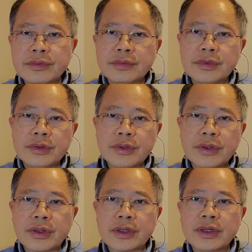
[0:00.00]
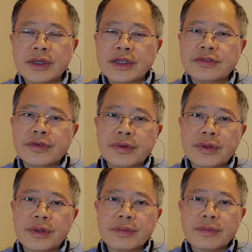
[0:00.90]
New York
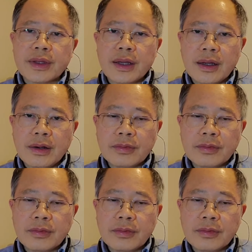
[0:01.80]
for how